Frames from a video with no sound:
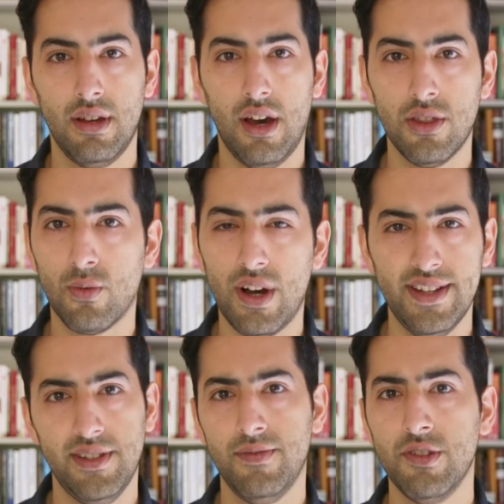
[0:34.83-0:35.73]

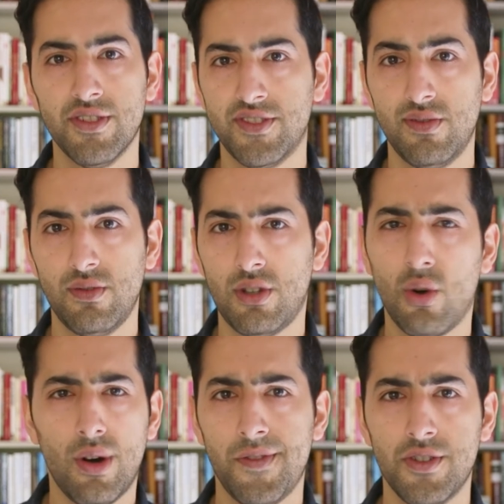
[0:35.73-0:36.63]
Otherwise, if you just
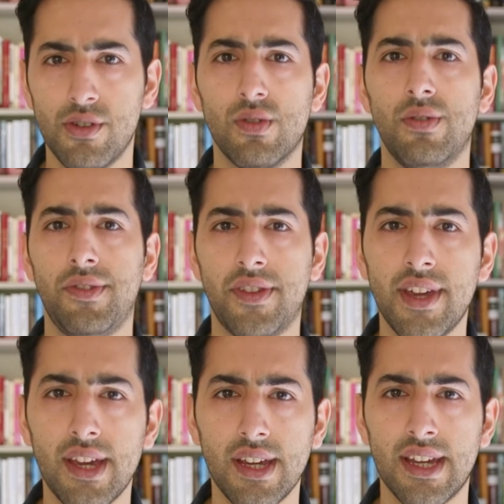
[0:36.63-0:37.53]
go off and do your own
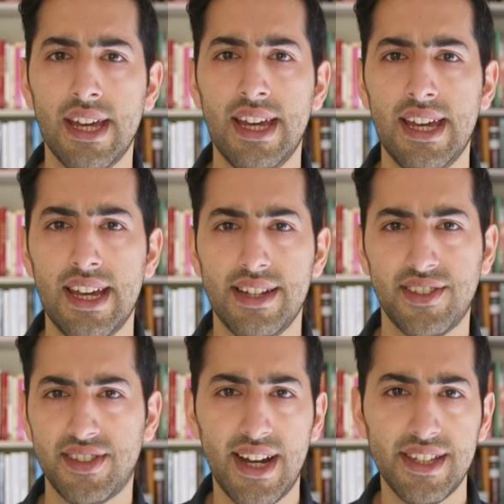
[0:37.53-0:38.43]
thing, it's a
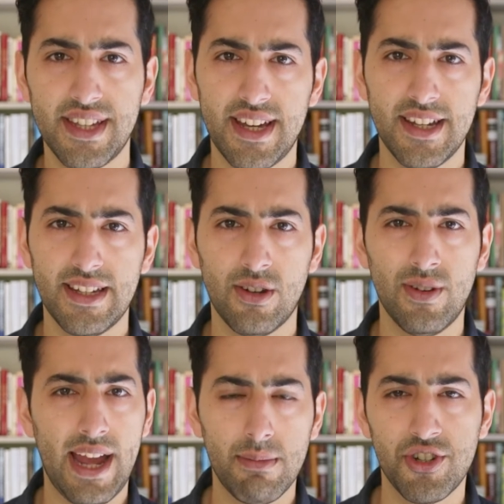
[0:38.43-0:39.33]
sign that you're
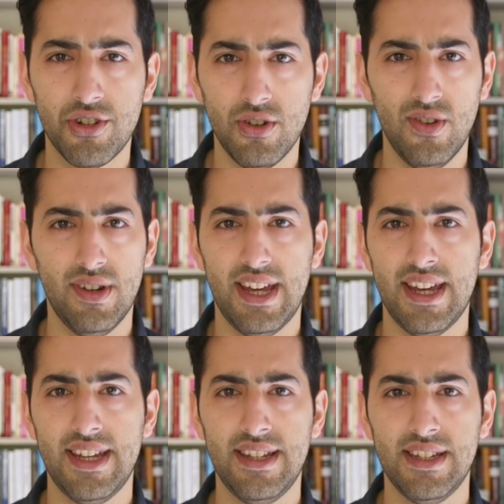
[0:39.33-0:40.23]
an amateur
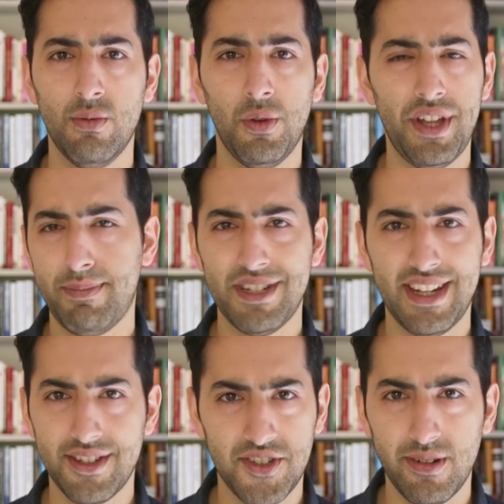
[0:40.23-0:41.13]
and you will not be
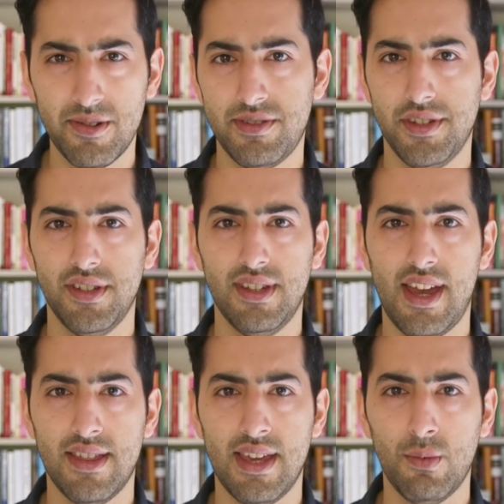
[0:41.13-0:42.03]
taken seriously,
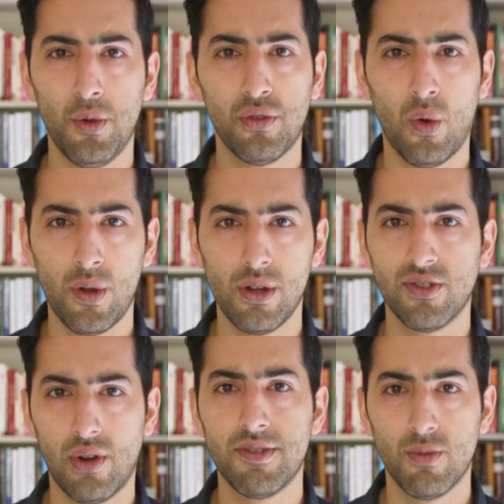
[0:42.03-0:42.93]
and they will throw your
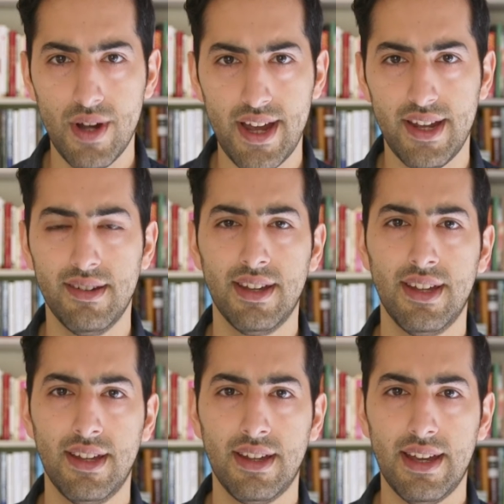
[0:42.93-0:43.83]
script away.
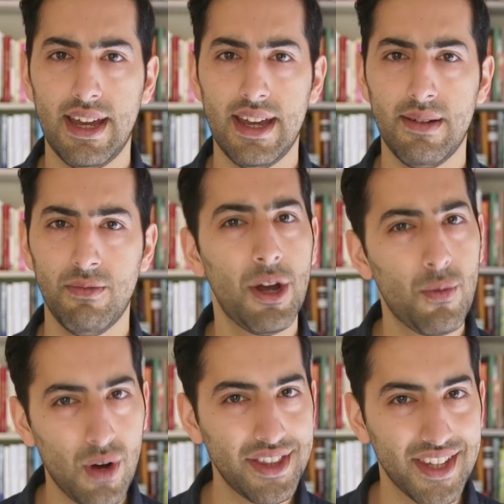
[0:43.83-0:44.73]
And we
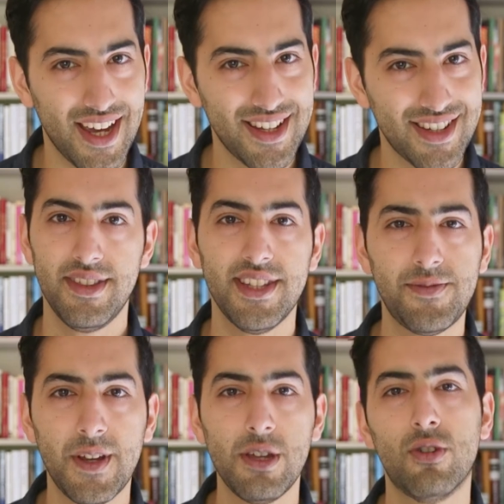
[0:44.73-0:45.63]
don't want that. This
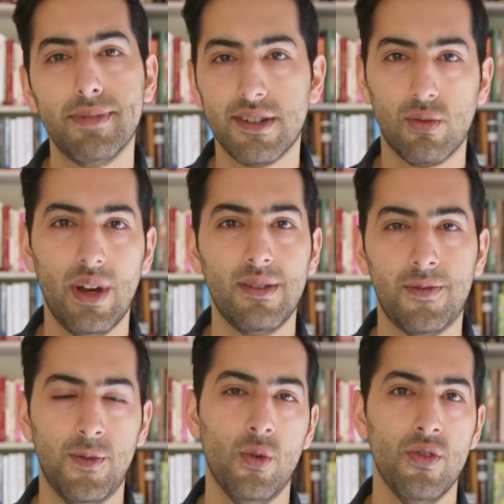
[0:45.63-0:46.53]
video will be great
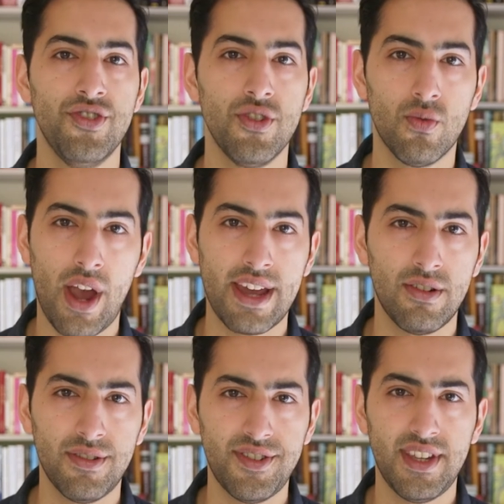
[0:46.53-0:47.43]
for new
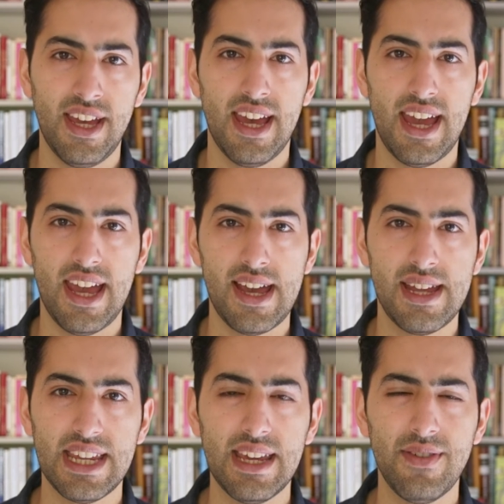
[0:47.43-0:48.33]
writers
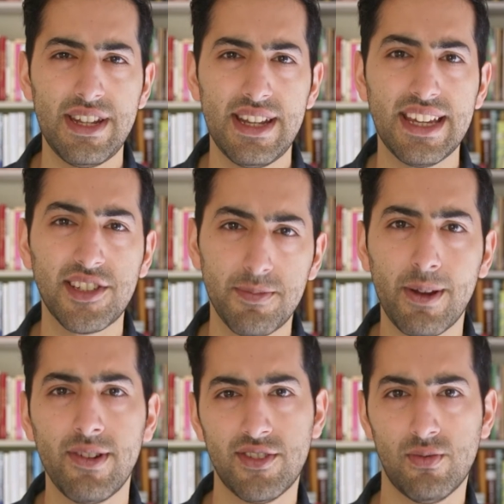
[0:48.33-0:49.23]
and even
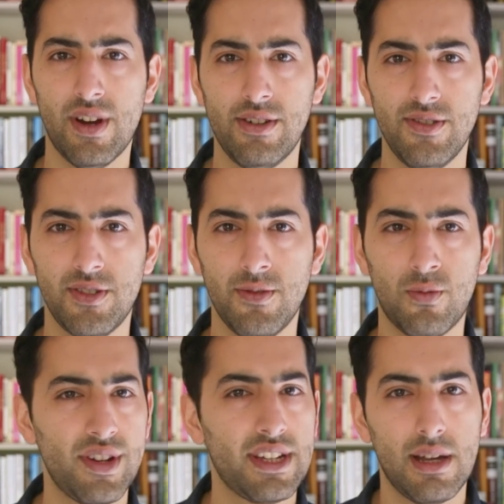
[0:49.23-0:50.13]
experienced writers who've
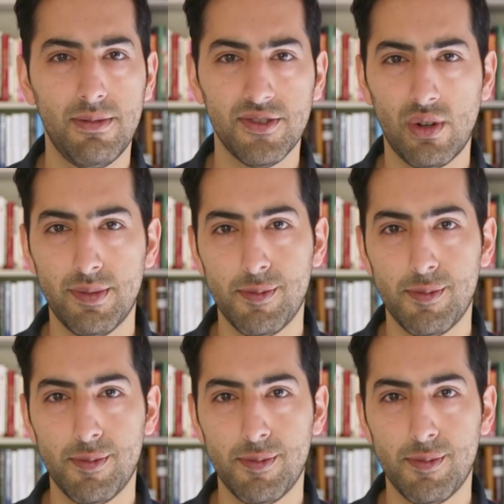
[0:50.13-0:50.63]
written a couple scripts